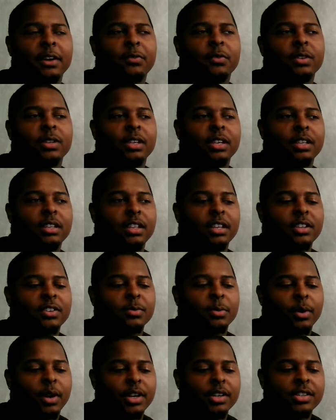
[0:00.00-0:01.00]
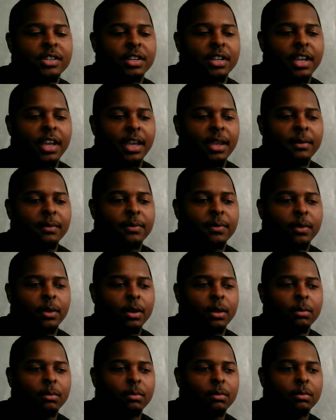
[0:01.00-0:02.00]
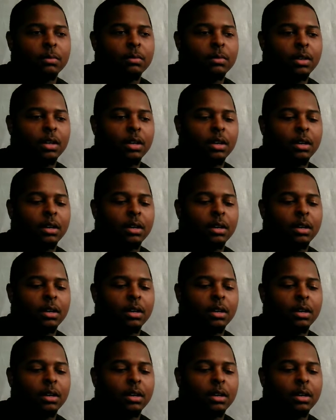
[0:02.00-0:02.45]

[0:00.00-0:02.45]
Definitely the inspiration came from